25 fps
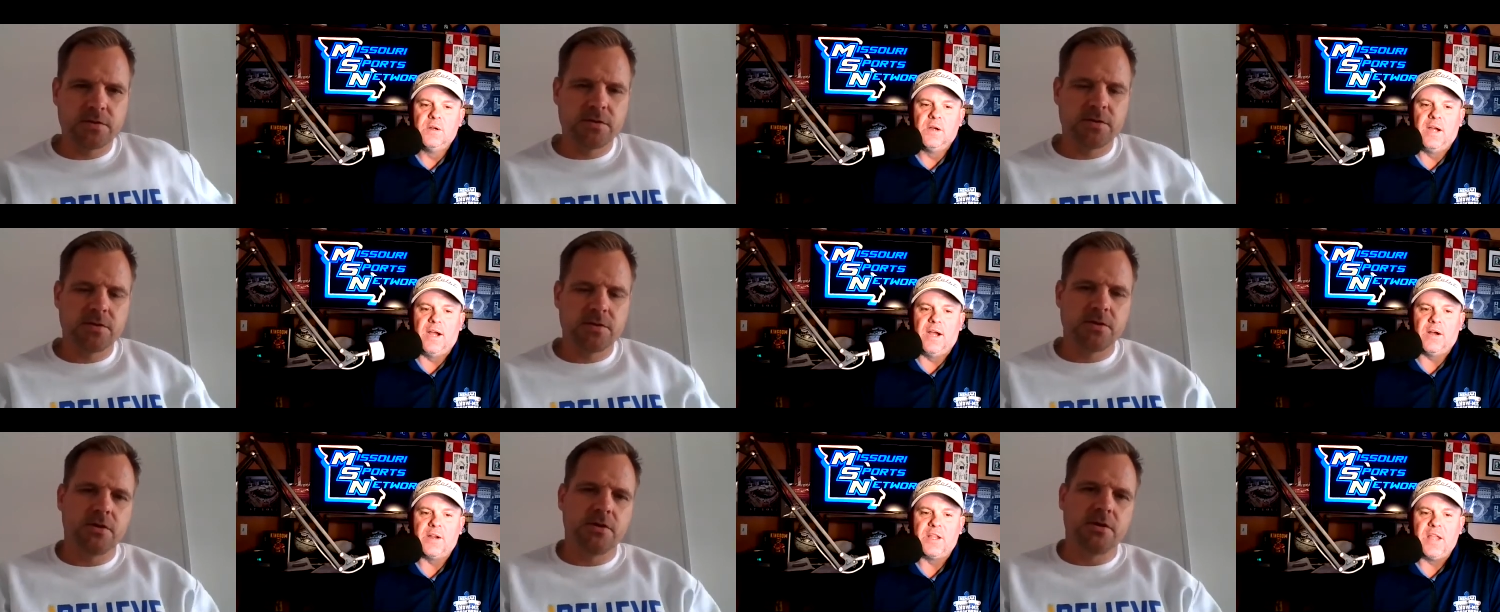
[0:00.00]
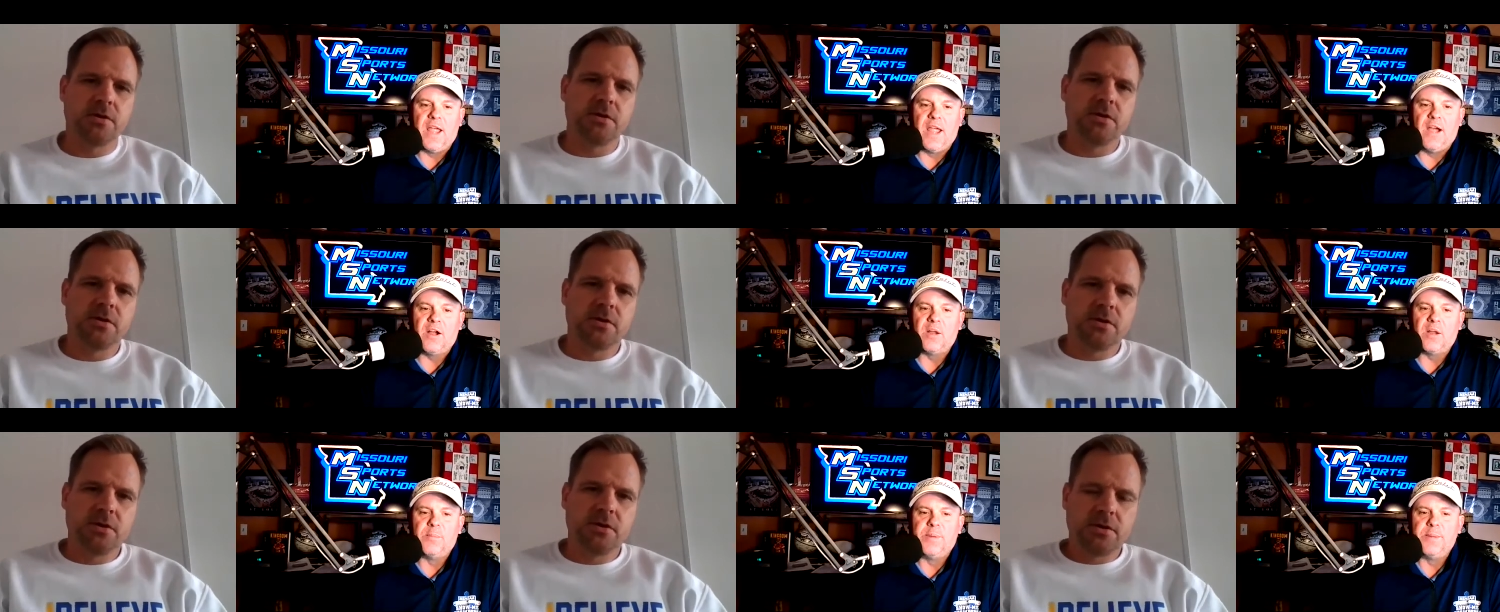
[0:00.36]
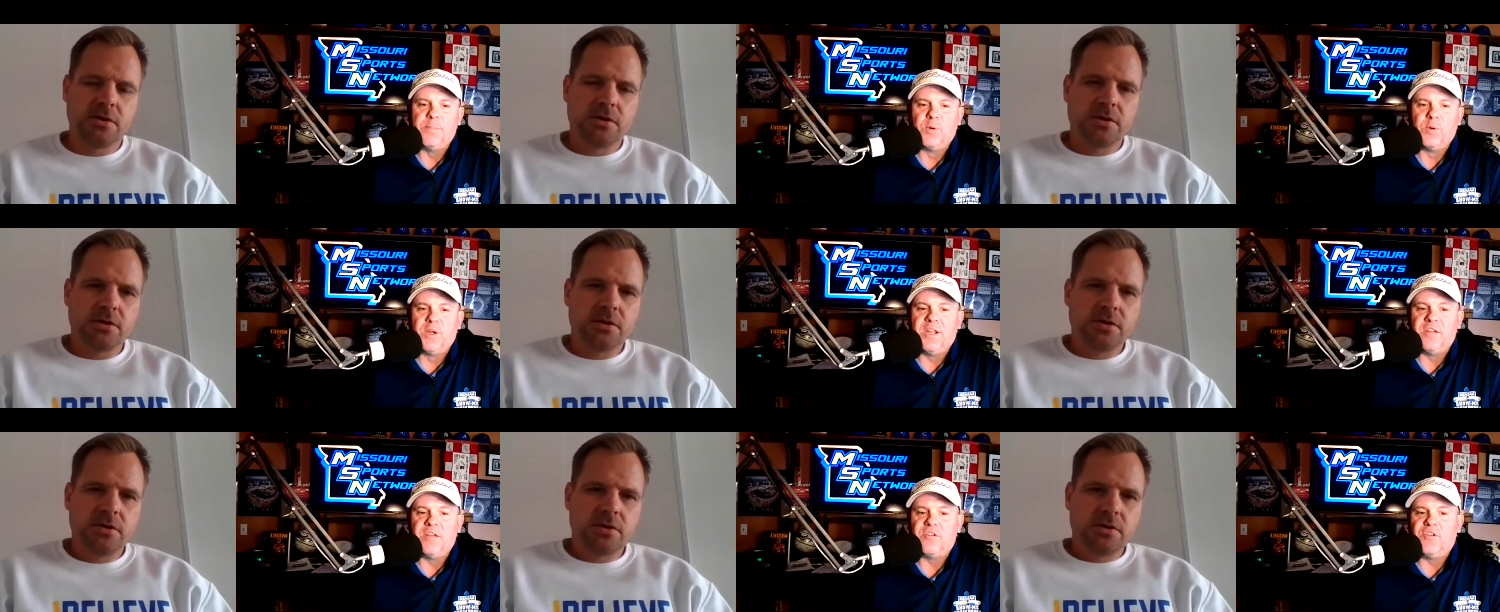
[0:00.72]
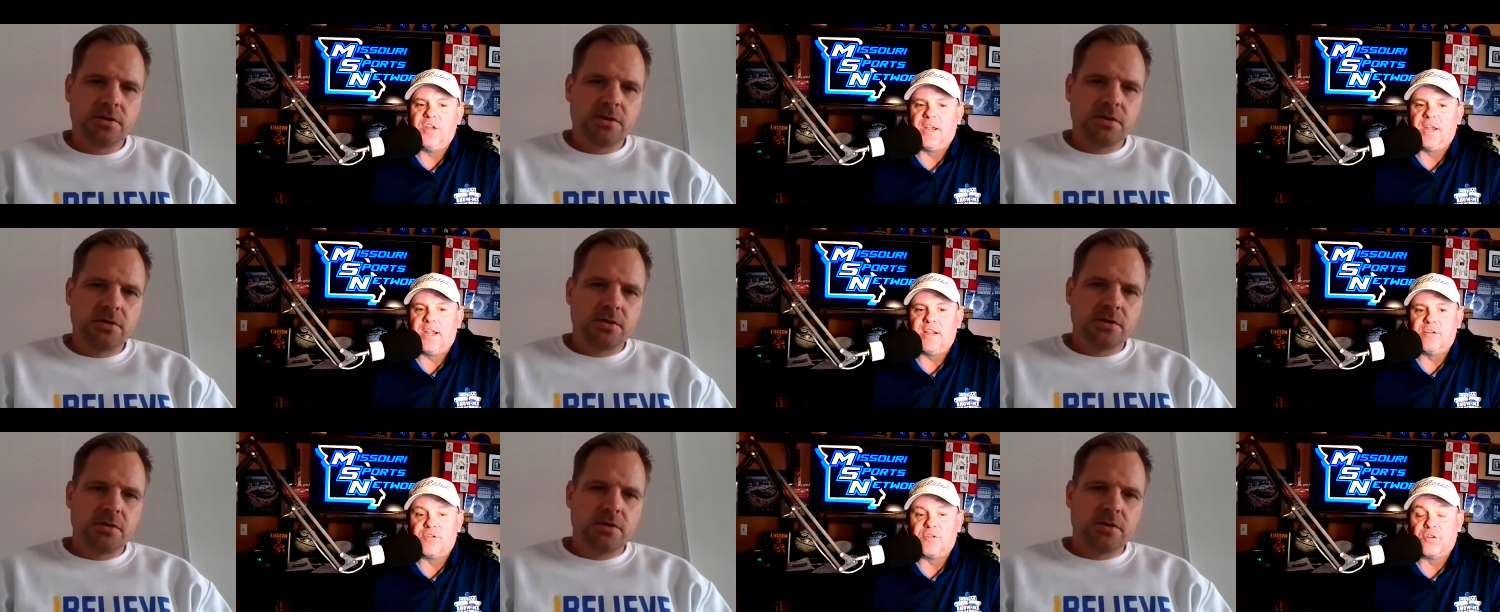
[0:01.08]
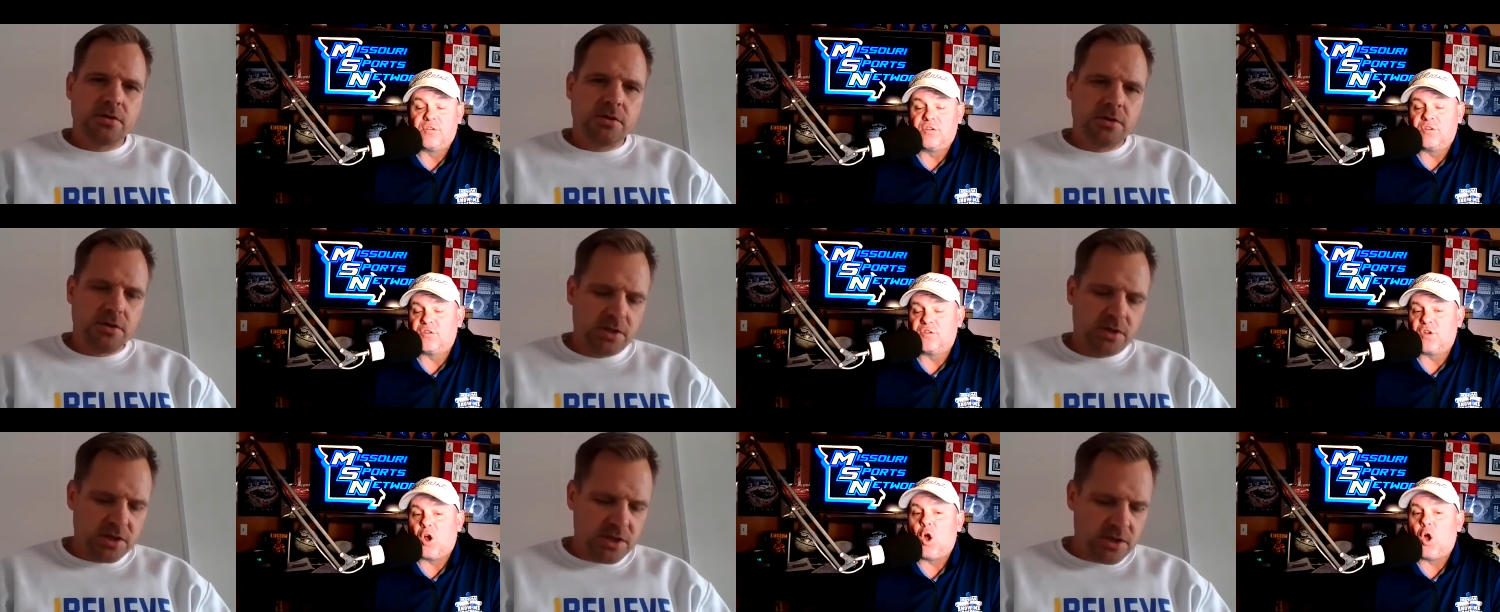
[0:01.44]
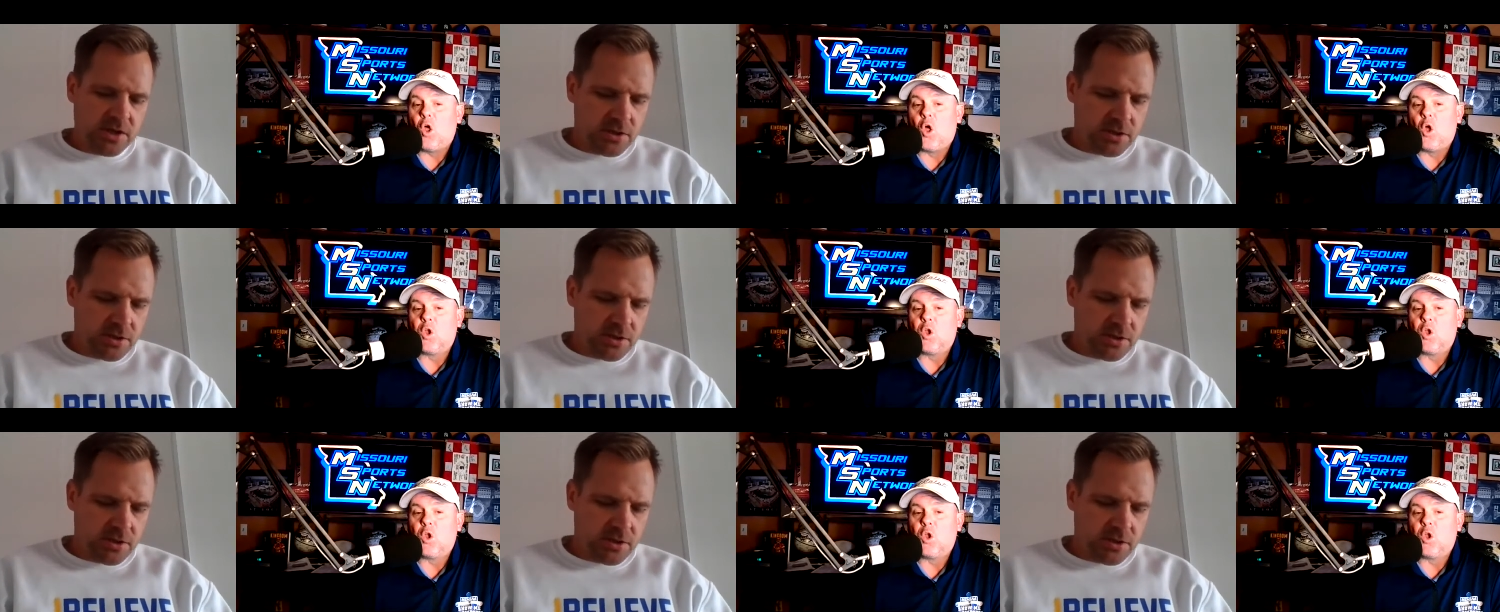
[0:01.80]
Speaker 1: how, can, how can people get tickets? Is this all